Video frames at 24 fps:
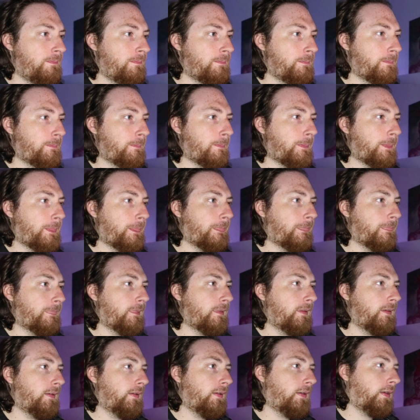
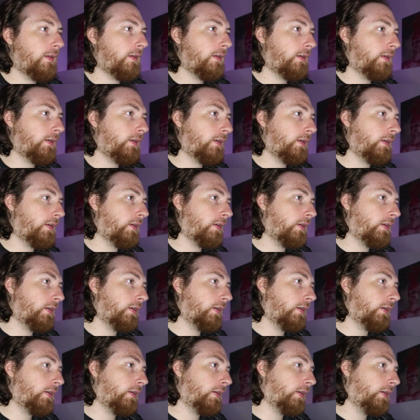
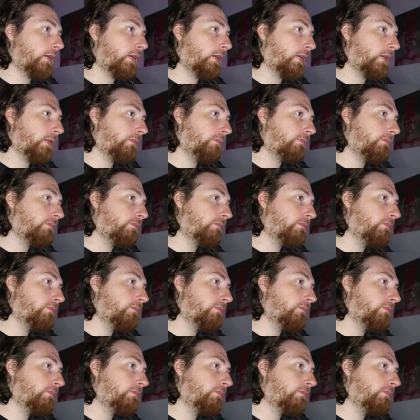(silence)